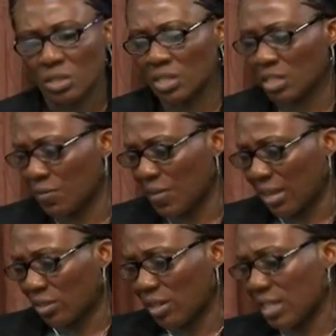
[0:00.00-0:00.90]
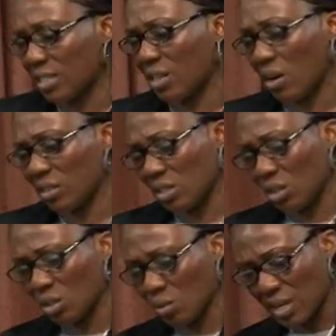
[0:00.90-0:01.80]
says if you acknowledge God in
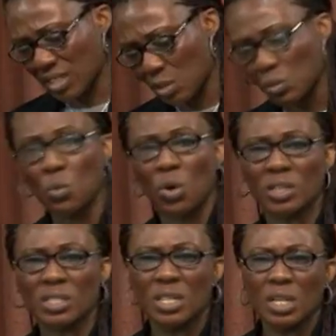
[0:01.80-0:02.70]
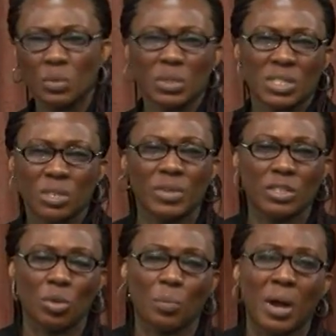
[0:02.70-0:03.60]
all your ways, he will what? He will
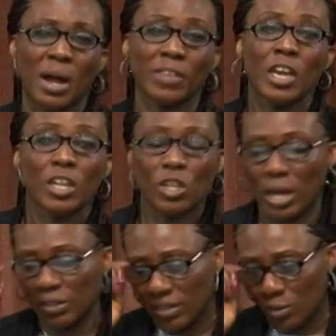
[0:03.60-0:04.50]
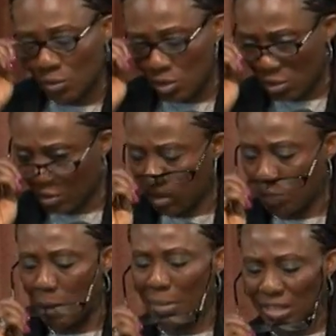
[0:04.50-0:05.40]
direct your path. You know, another, you know, in
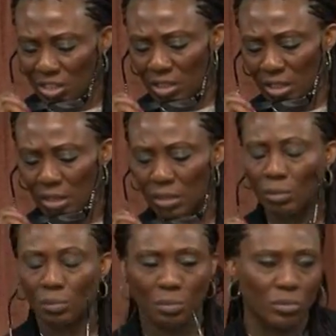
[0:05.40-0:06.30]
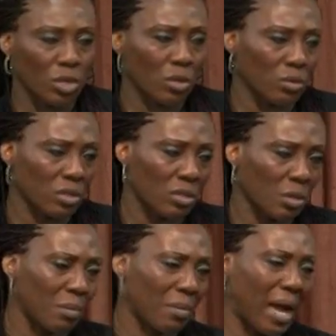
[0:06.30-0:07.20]
my marginal notes in the
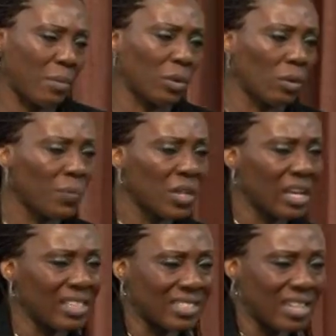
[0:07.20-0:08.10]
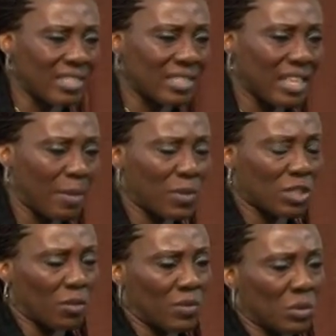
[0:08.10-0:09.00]
Bible, it says that
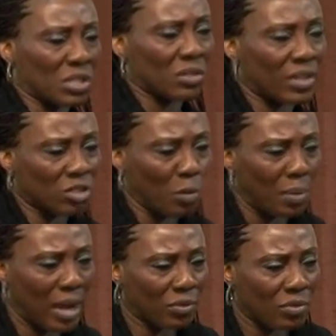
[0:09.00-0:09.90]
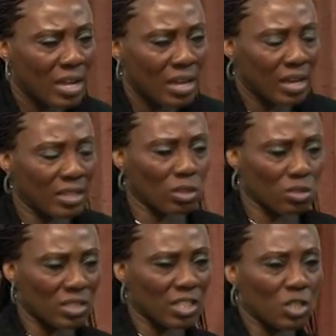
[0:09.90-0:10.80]
place of you will direct your path. It
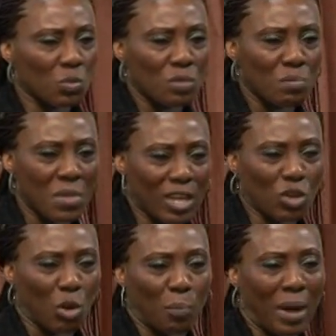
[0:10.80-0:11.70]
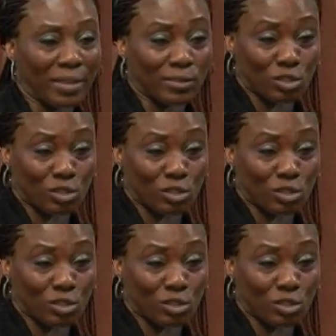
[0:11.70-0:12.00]
also says he will make your path